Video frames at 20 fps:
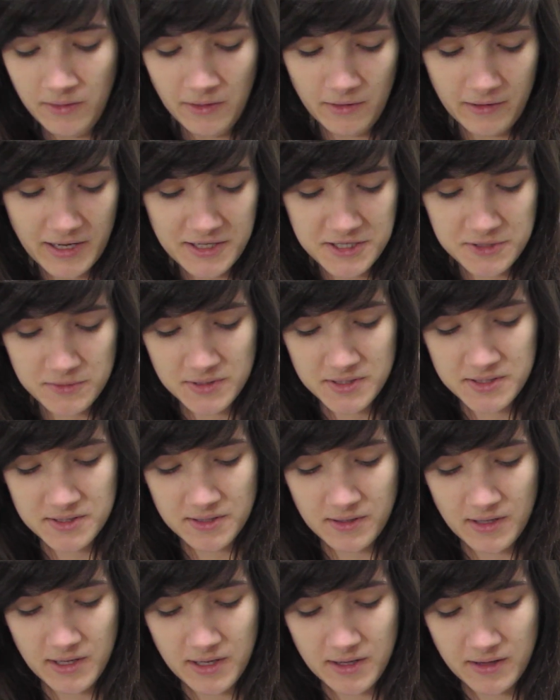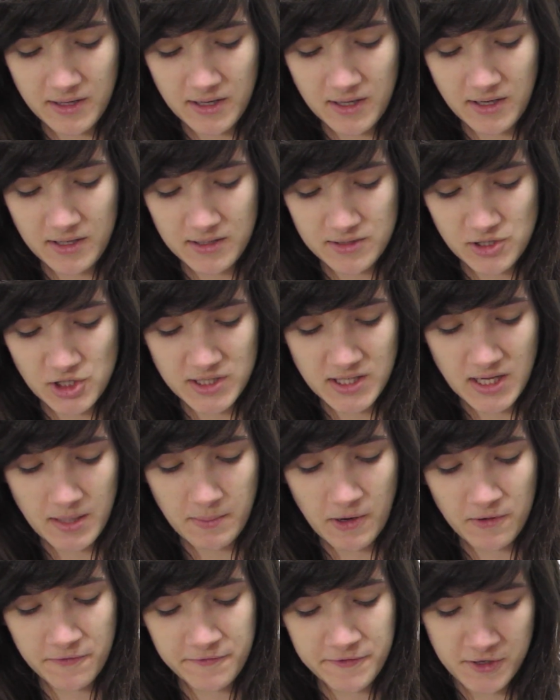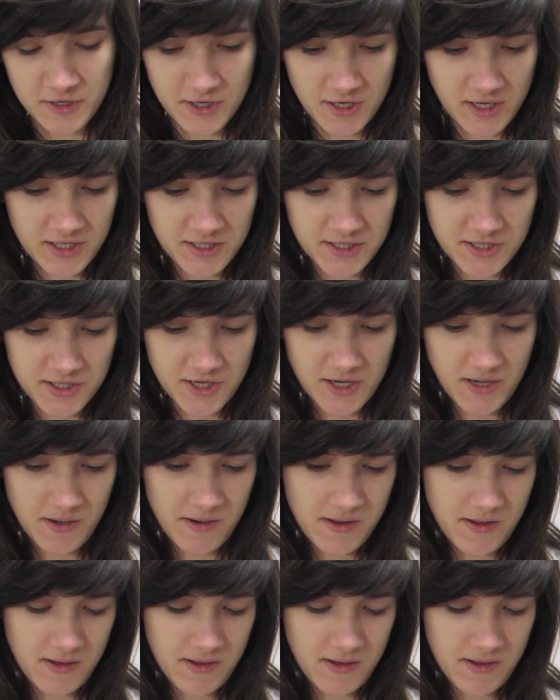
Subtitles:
The last ones look like they just came out for Easter,